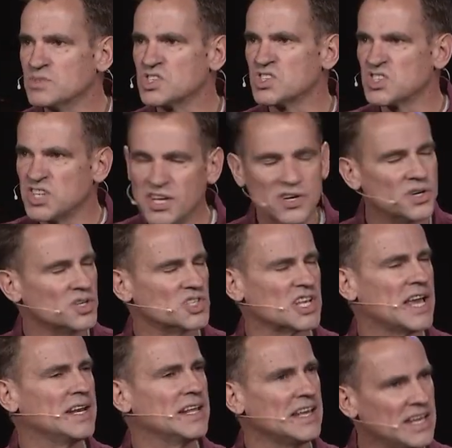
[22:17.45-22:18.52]
sinners
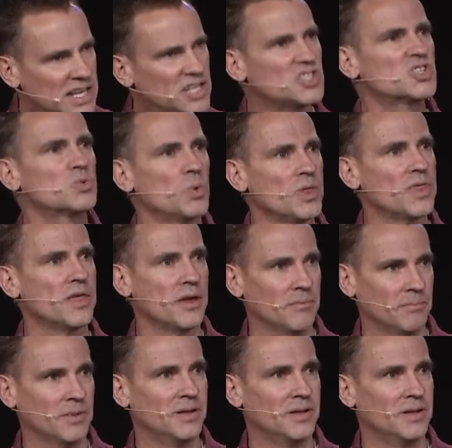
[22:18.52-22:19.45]
and eats with them.